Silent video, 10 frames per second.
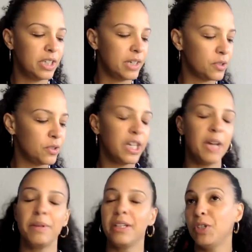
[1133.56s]
absolutely. I
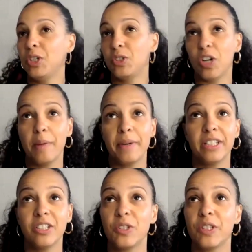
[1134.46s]
mean, we talk about
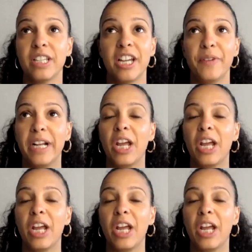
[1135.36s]
this all the time, right?